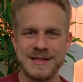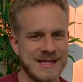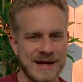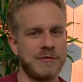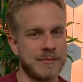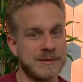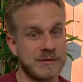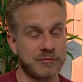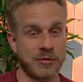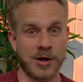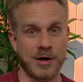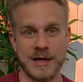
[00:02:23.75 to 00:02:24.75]
never be
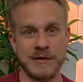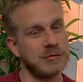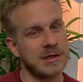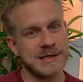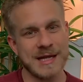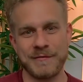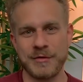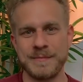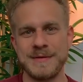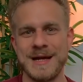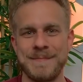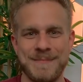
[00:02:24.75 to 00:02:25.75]
wrong and will never
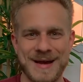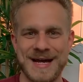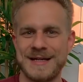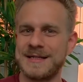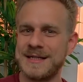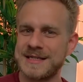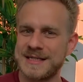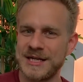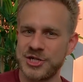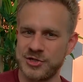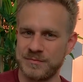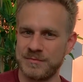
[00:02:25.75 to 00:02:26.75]
be a bad
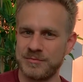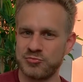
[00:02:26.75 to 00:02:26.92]
decision.